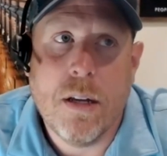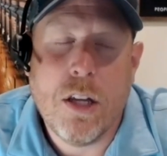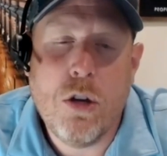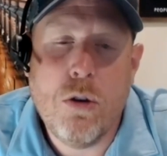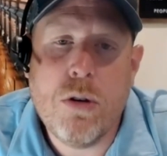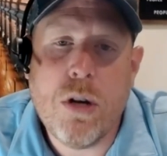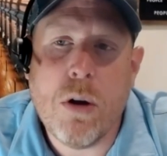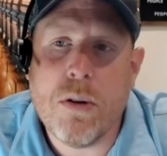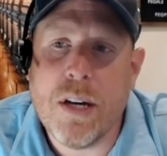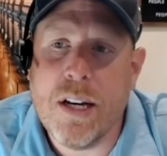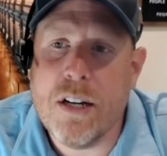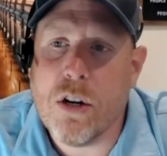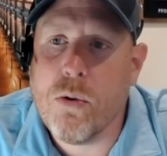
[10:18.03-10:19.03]
you don't
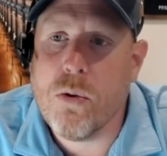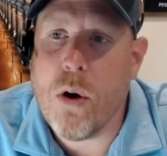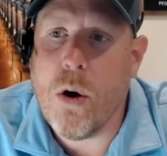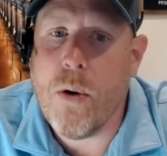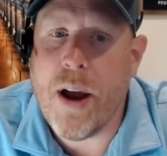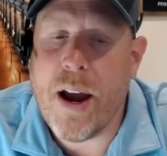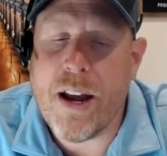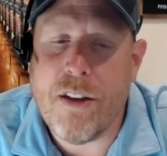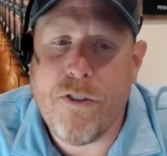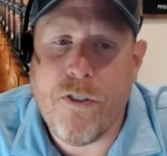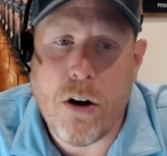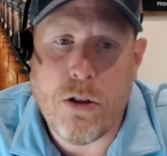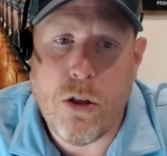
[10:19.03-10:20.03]
need to grow any
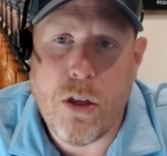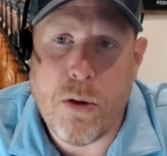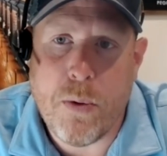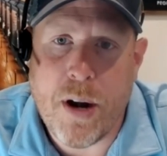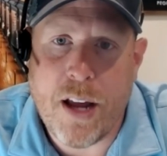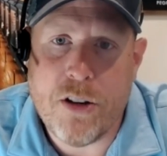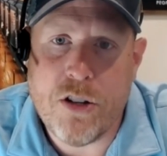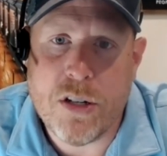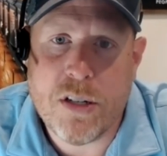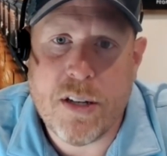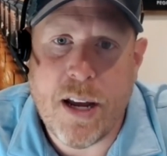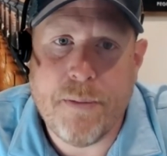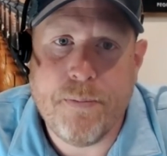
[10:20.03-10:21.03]
farther than what I
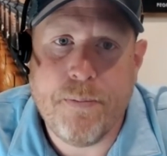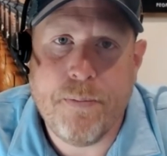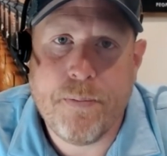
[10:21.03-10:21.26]
just said.